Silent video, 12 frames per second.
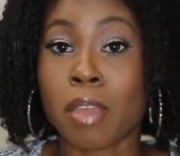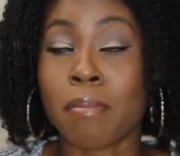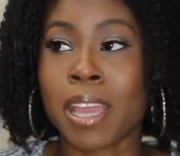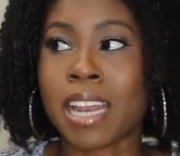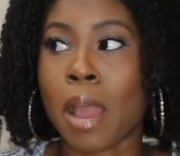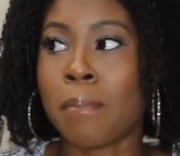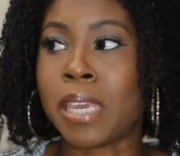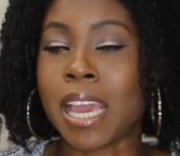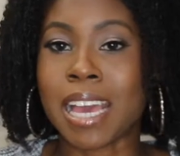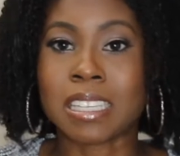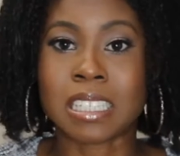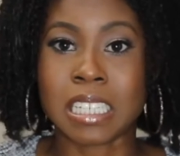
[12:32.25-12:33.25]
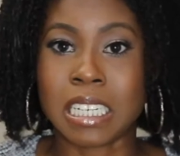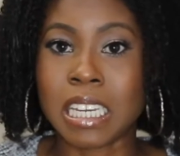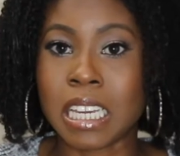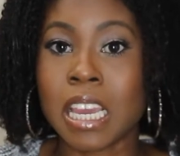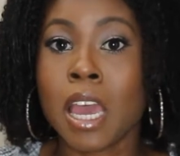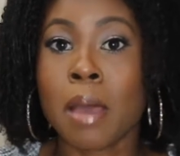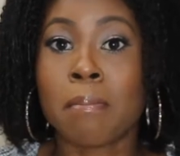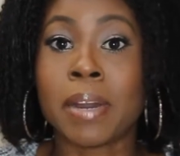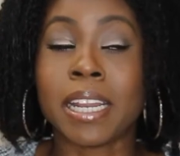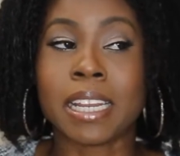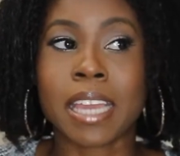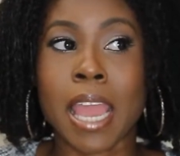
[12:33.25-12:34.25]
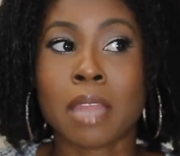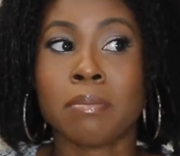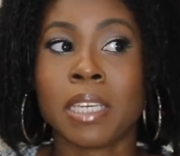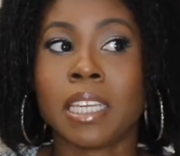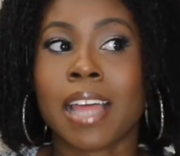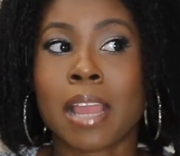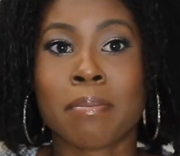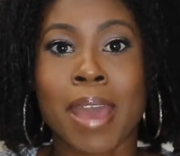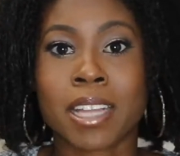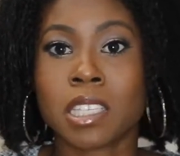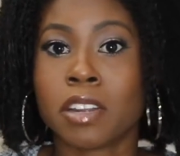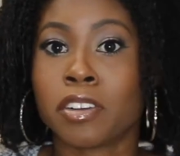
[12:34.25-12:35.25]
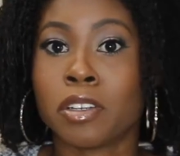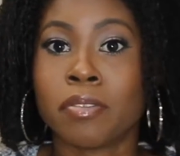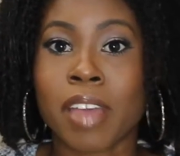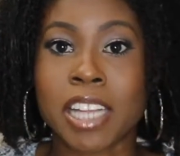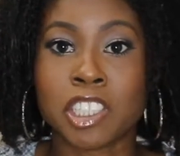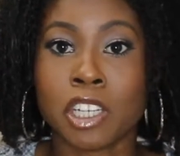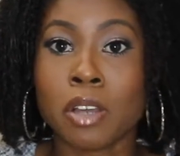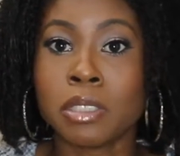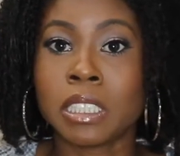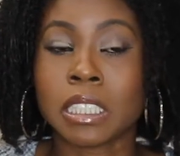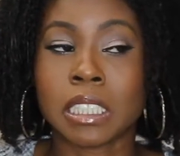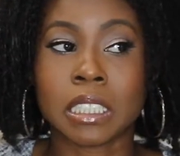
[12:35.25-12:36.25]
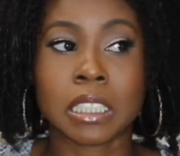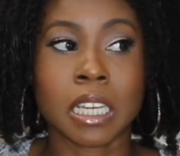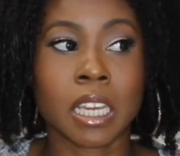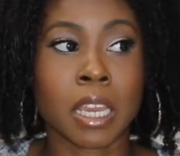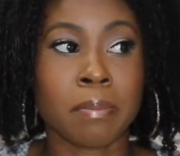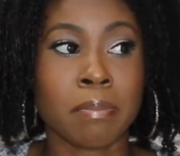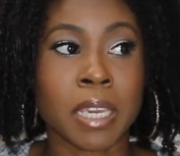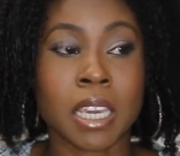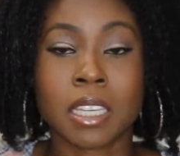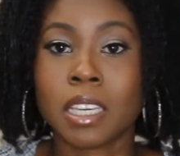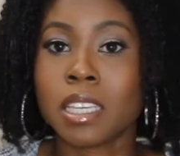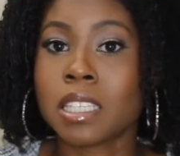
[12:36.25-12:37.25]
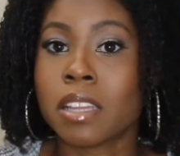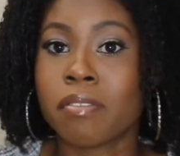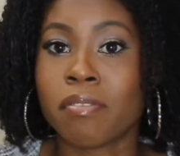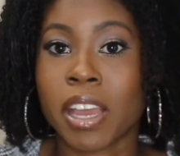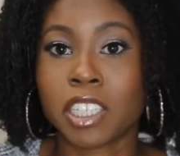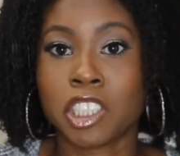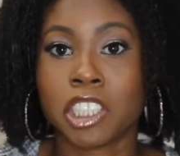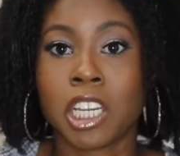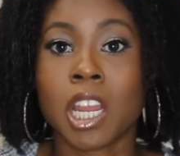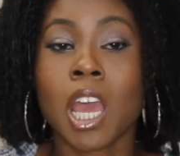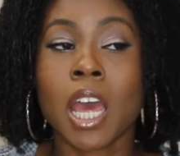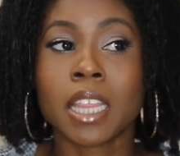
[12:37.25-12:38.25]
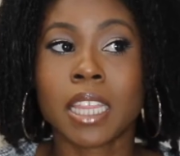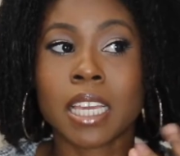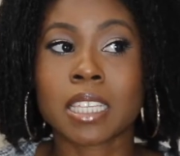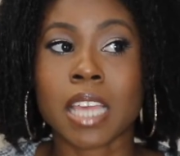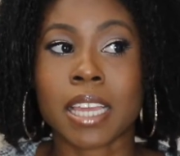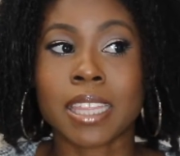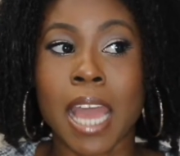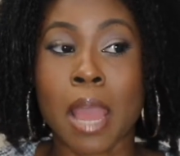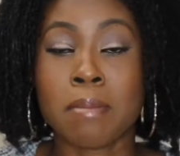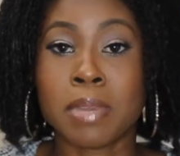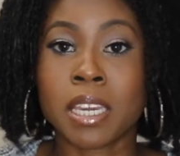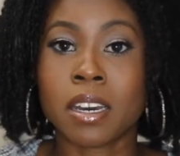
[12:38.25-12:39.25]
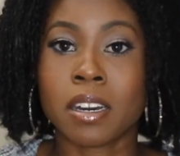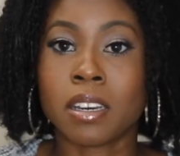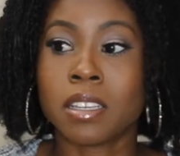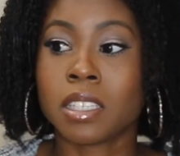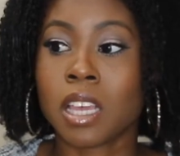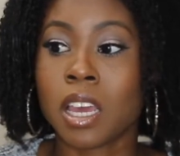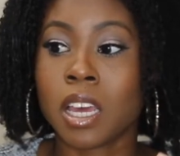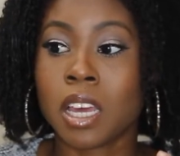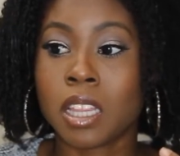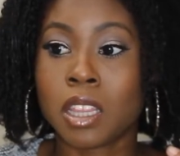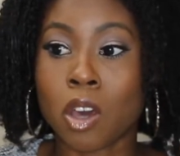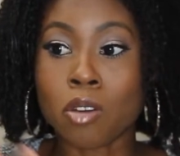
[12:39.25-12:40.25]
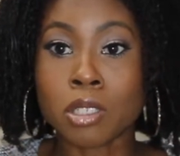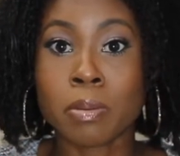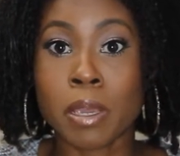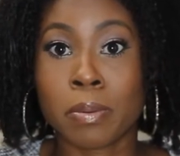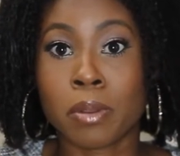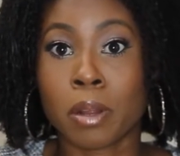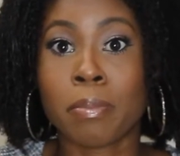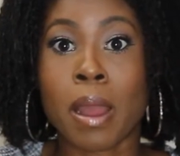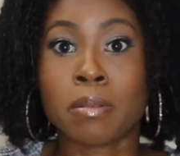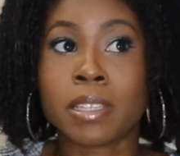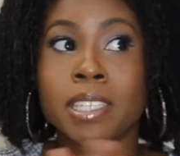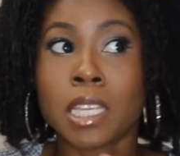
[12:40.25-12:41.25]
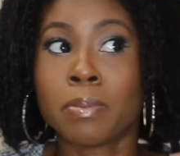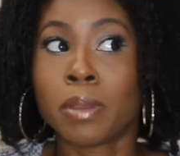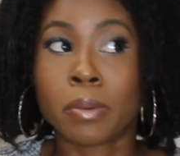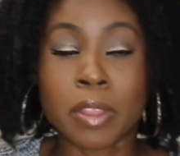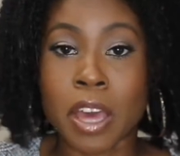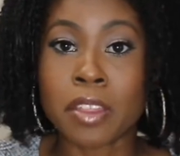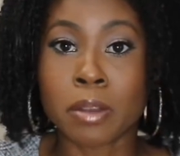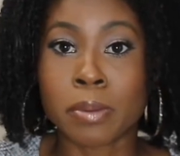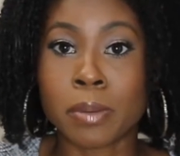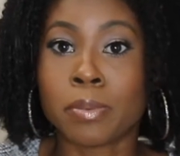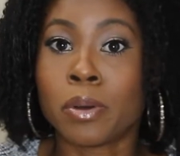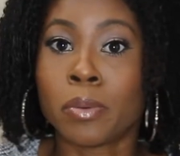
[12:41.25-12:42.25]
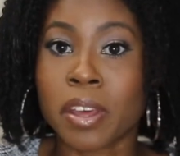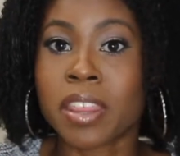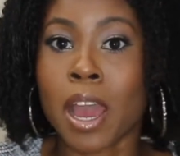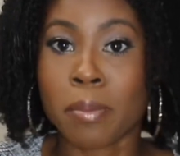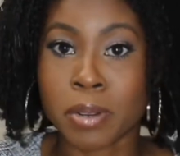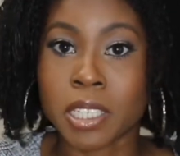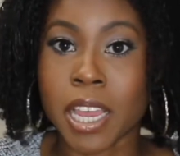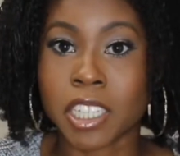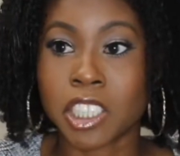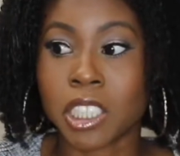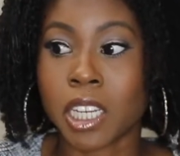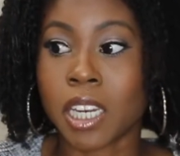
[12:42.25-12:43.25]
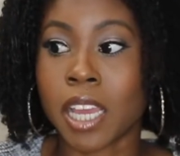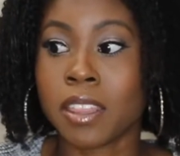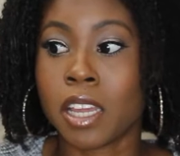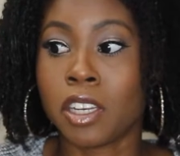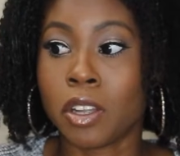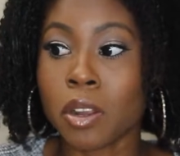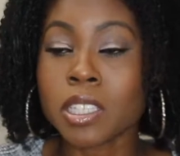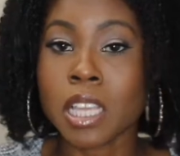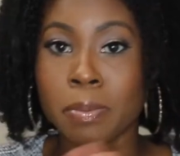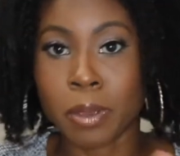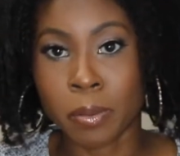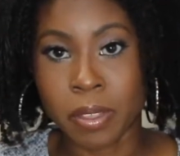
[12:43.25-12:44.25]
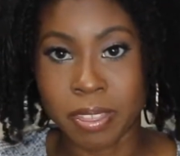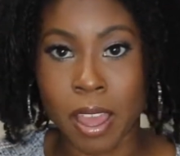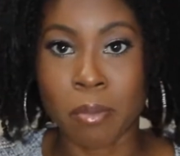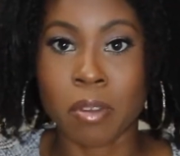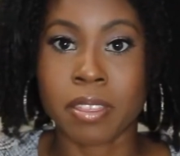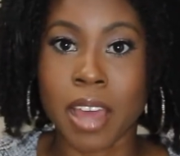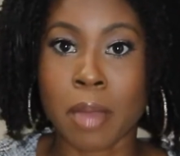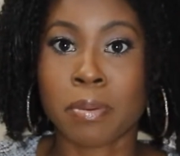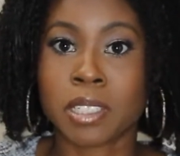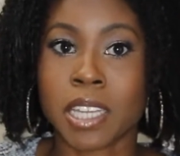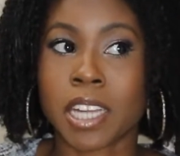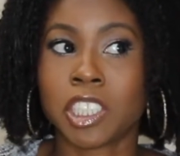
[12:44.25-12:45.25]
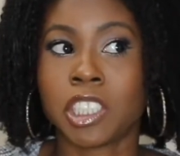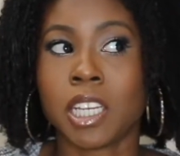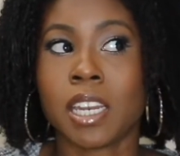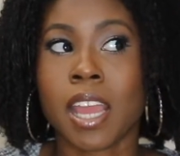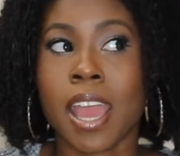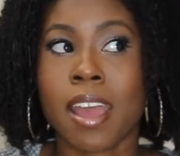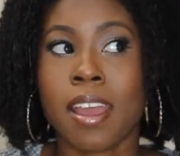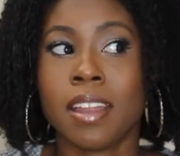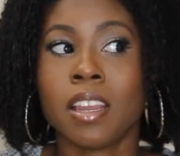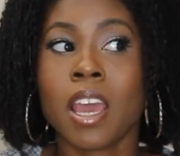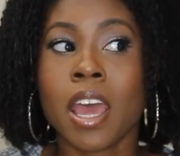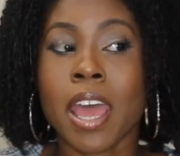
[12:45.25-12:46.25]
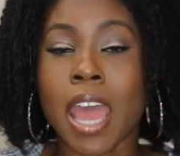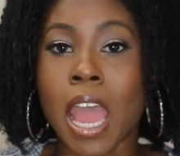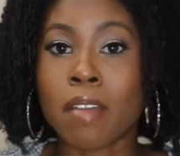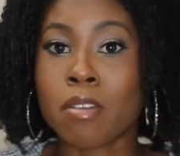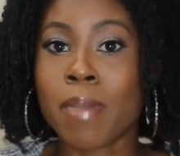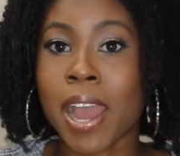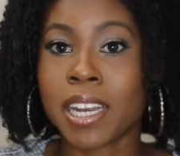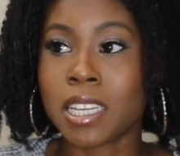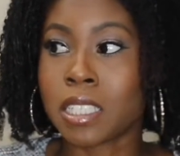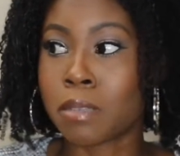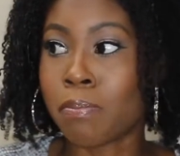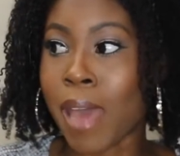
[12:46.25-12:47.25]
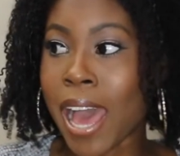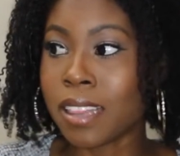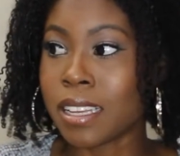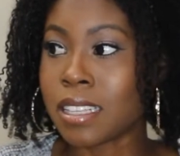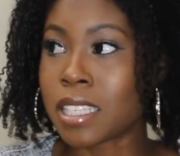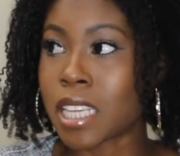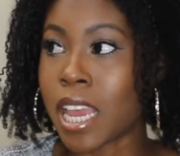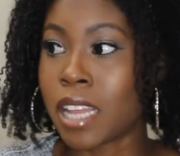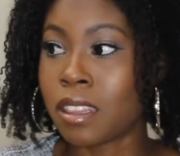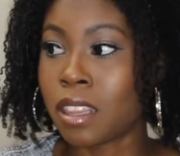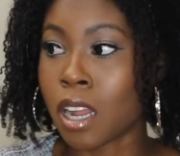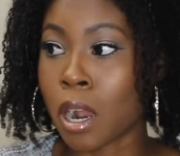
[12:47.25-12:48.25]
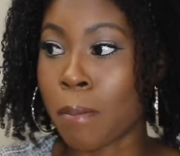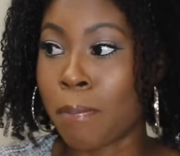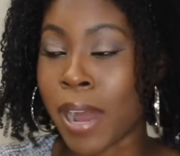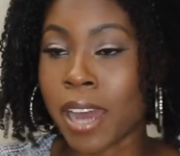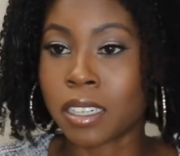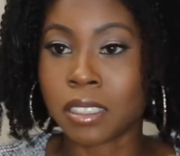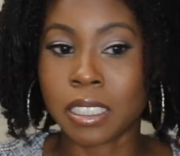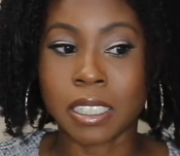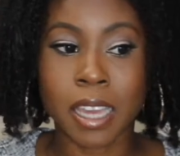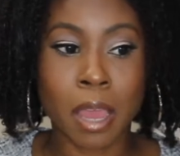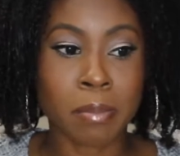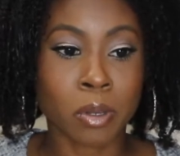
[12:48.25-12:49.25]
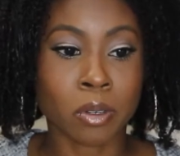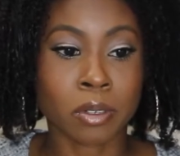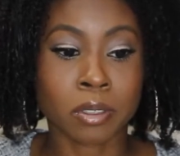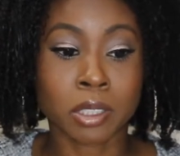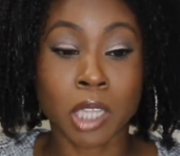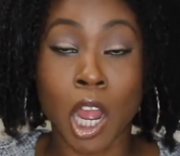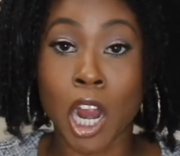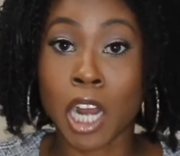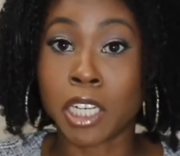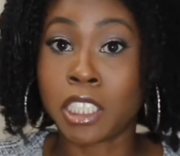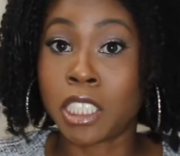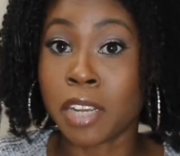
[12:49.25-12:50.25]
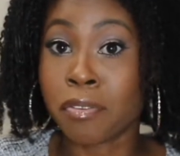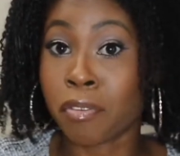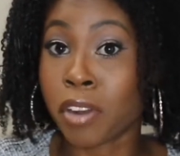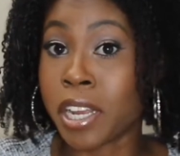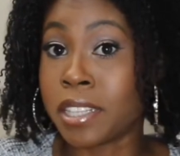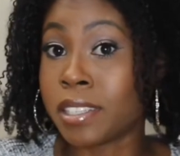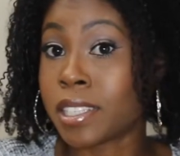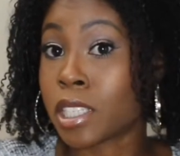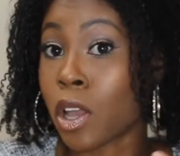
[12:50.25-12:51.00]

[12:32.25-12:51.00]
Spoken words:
It may not be a STD, but it can be like bacterial vaginosis, it can be a yeast infection, things like that, because those people are probably sleeping with other people without protection, and then you're sleeping with them without protection, and everybody's balance and their bodily chemicals are different.